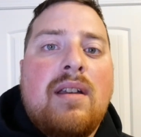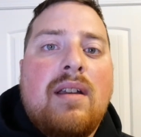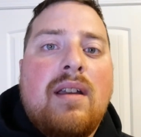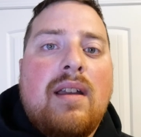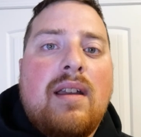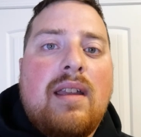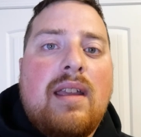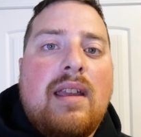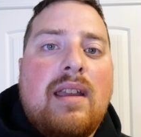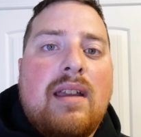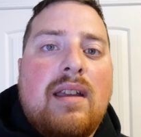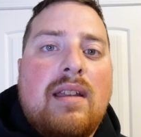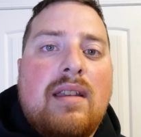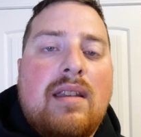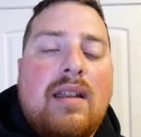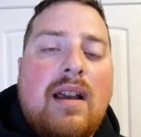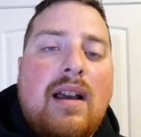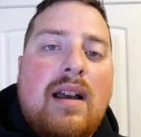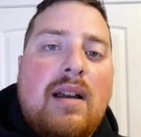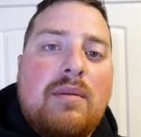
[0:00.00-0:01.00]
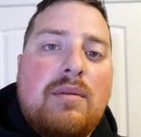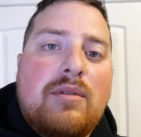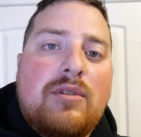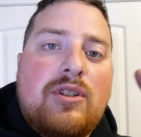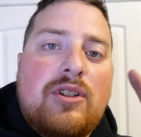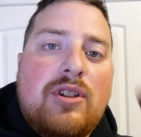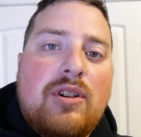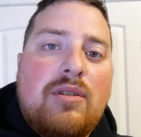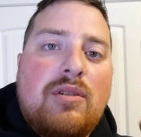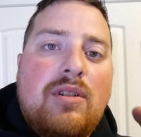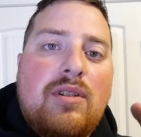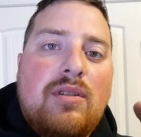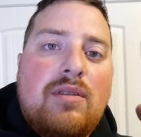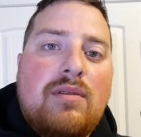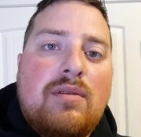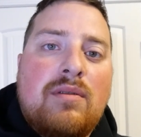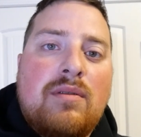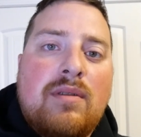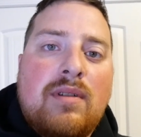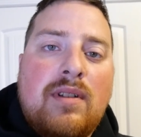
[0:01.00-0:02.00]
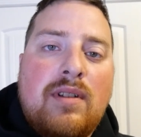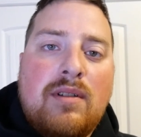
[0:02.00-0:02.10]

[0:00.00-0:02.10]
And I will show you,